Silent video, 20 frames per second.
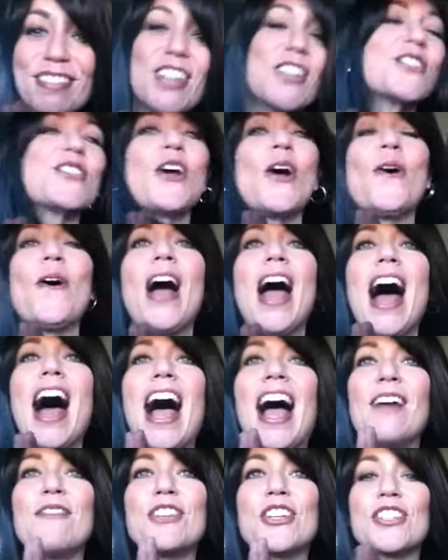So
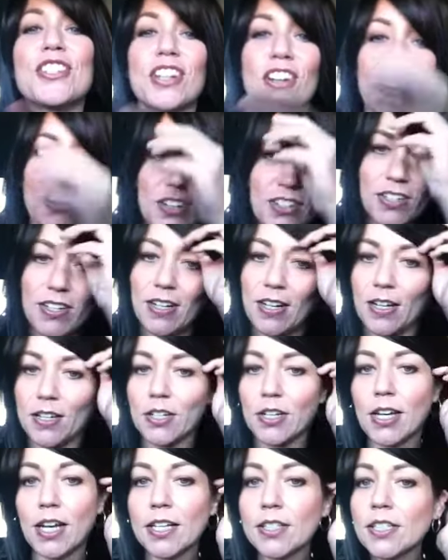I'm just encouraging,
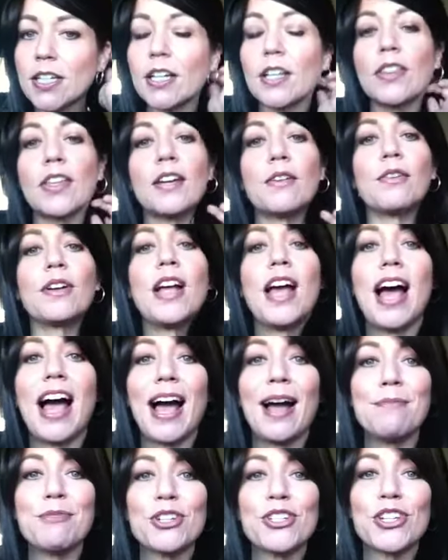gosh, I can't see anything.
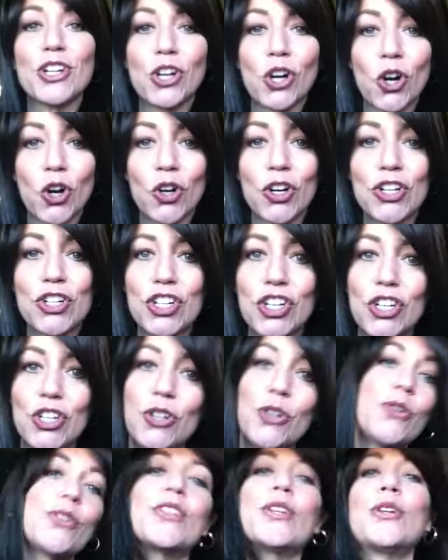I'm just encouraging
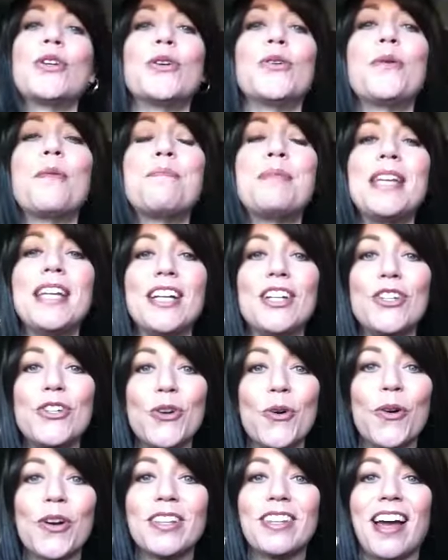you to be in
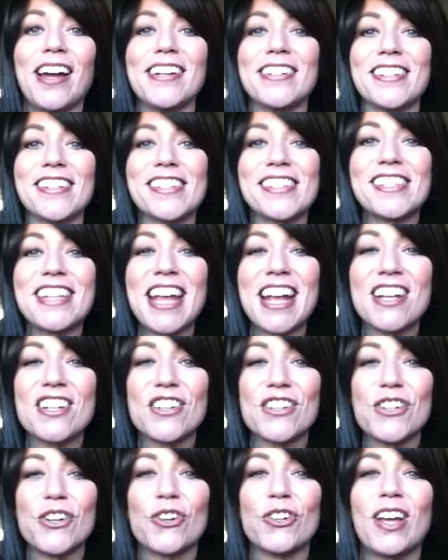your light, to stand
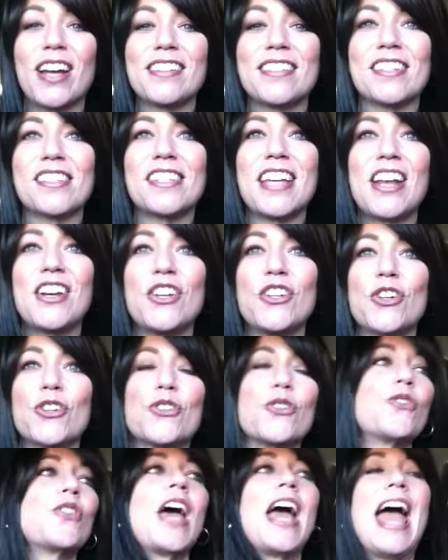in your light, to stand in your
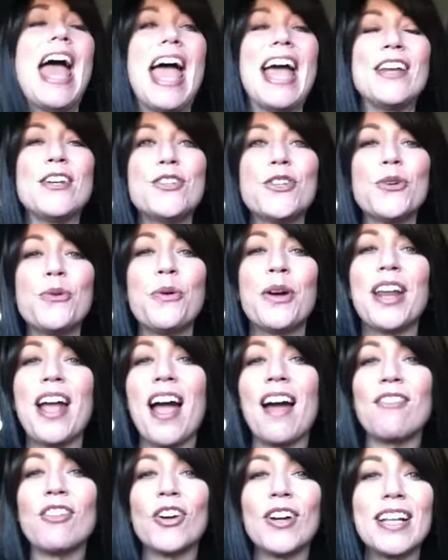truth, and do
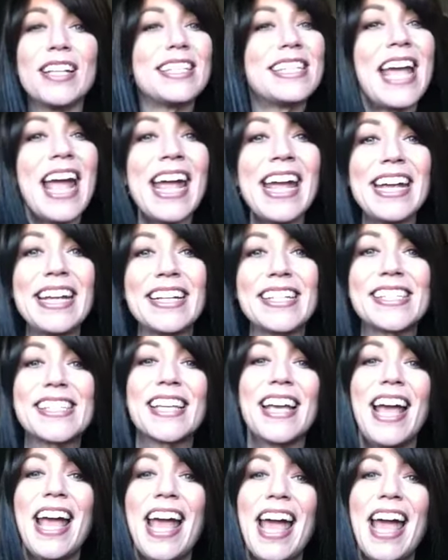whatever it takes.